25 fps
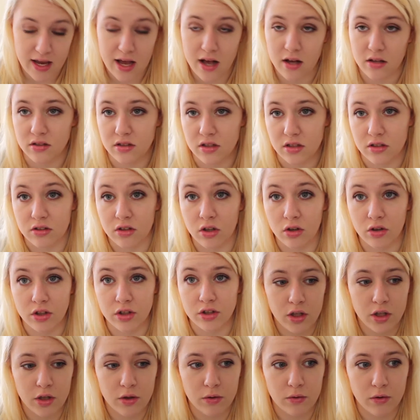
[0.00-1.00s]
else as long
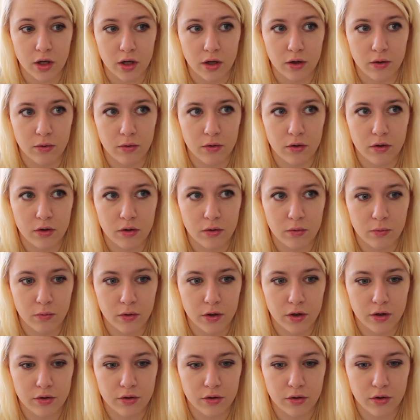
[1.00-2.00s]
as you know
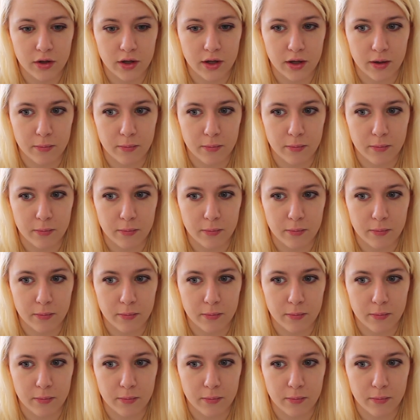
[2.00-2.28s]
what you're talking